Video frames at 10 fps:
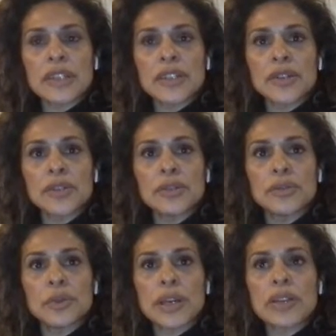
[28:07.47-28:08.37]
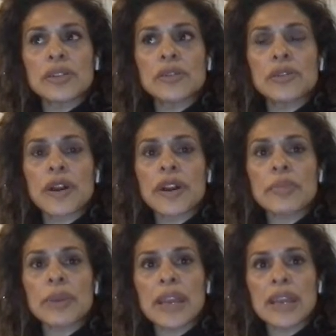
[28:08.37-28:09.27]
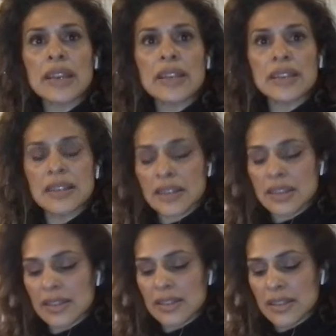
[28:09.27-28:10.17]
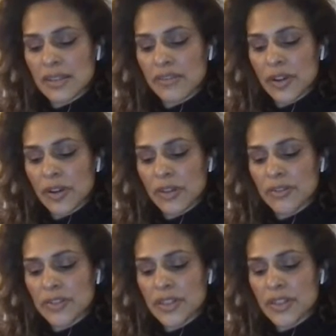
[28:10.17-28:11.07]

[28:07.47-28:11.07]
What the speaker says: when chronic pain is involved,